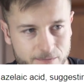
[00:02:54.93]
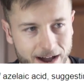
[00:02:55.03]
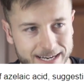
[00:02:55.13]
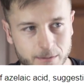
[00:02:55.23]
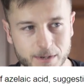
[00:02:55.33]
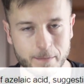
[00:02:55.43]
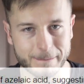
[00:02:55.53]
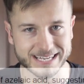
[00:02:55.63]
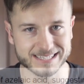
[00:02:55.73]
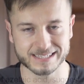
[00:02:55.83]
vitamin
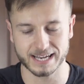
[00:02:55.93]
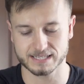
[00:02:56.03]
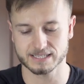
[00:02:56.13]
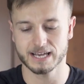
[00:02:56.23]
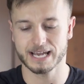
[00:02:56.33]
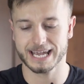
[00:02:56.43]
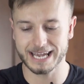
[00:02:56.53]
B6